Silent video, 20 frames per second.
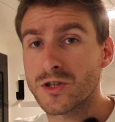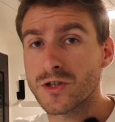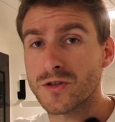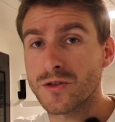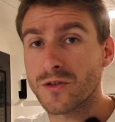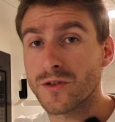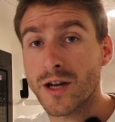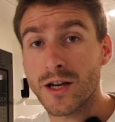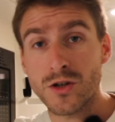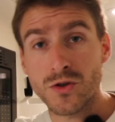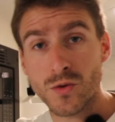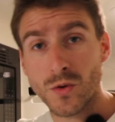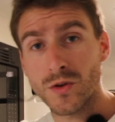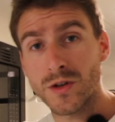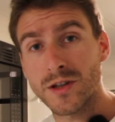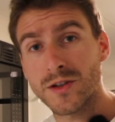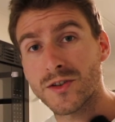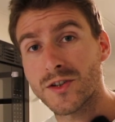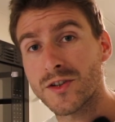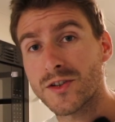is an
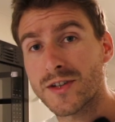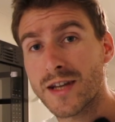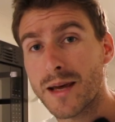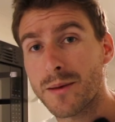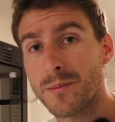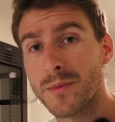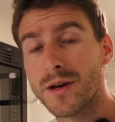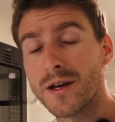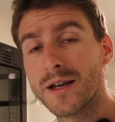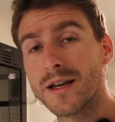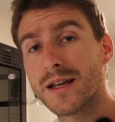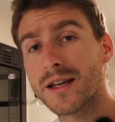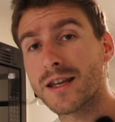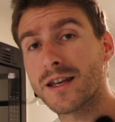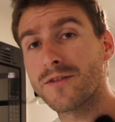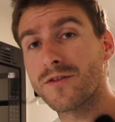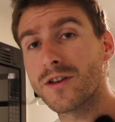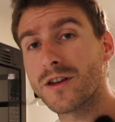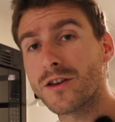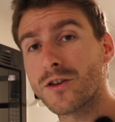hydronic system
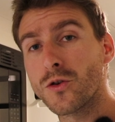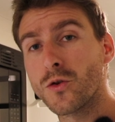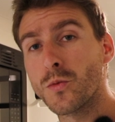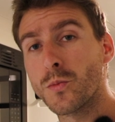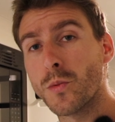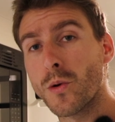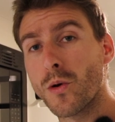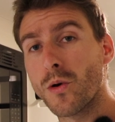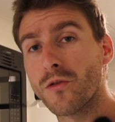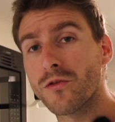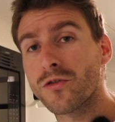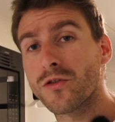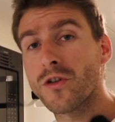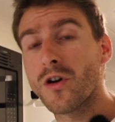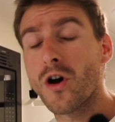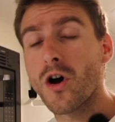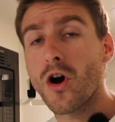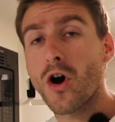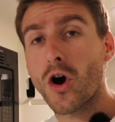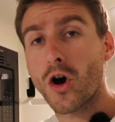giving you both
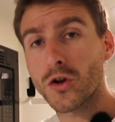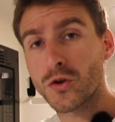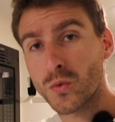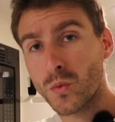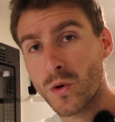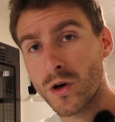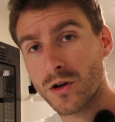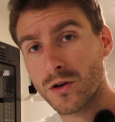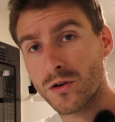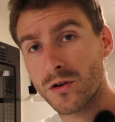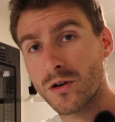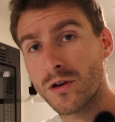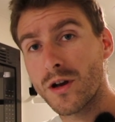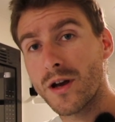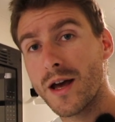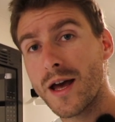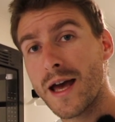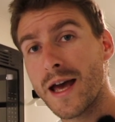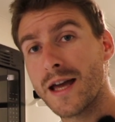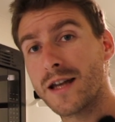hot water
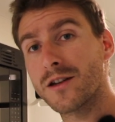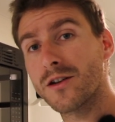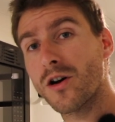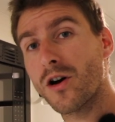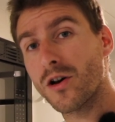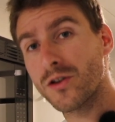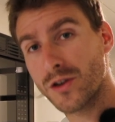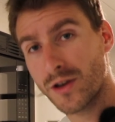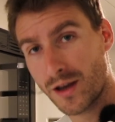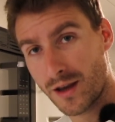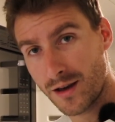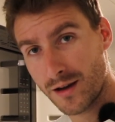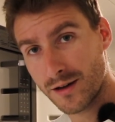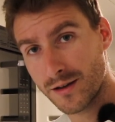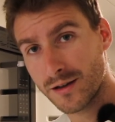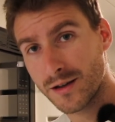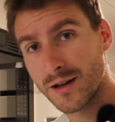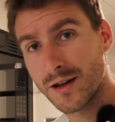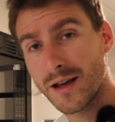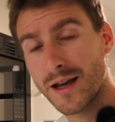and hot
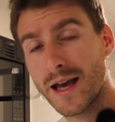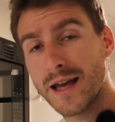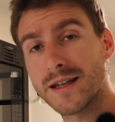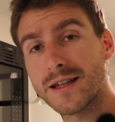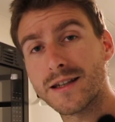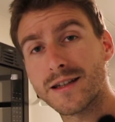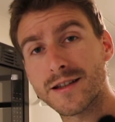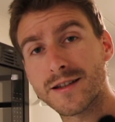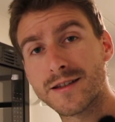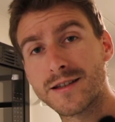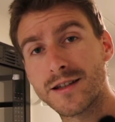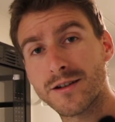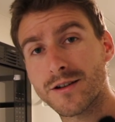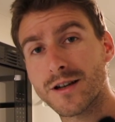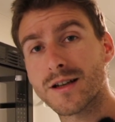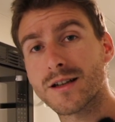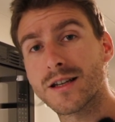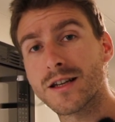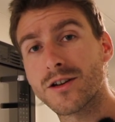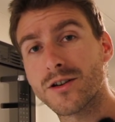air, and it is
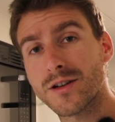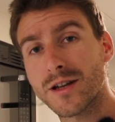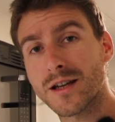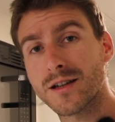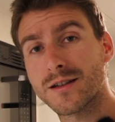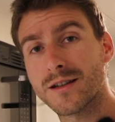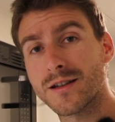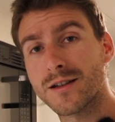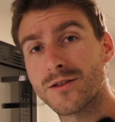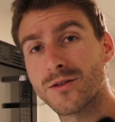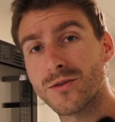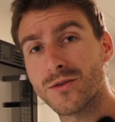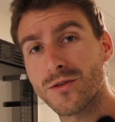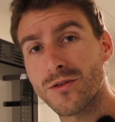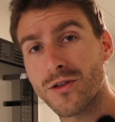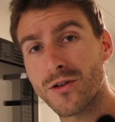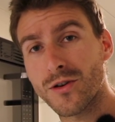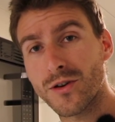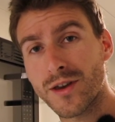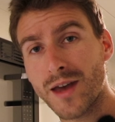directly connected to
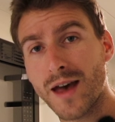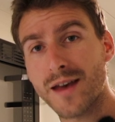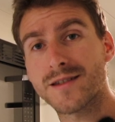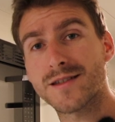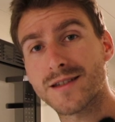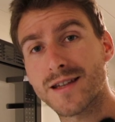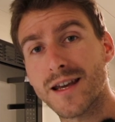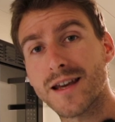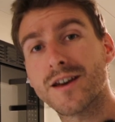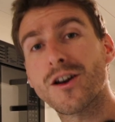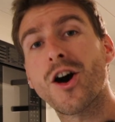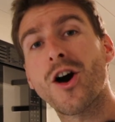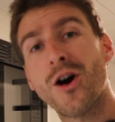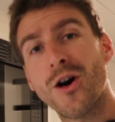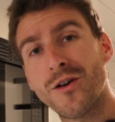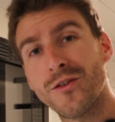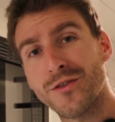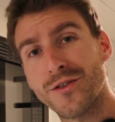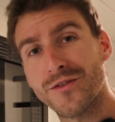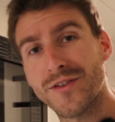the gas tank
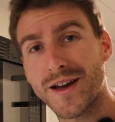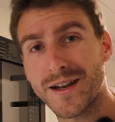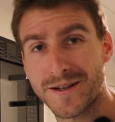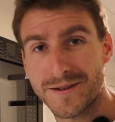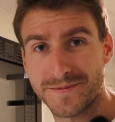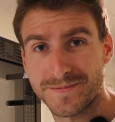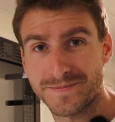of the van.